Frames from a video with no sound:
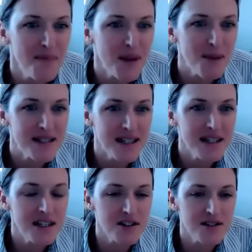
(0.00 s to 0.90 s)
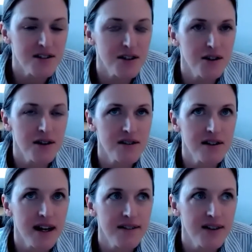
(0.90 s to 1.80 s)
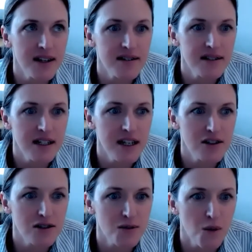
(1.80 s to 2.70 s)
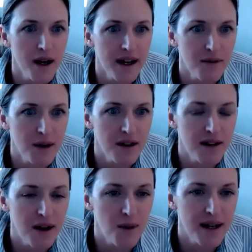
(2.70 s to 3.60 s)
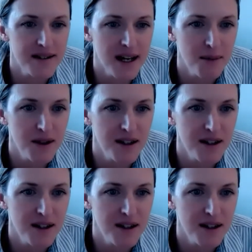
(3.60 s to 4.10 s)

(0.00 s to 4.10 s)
but teenagers, you know, there's a lot of things teenagers want, whether they want time with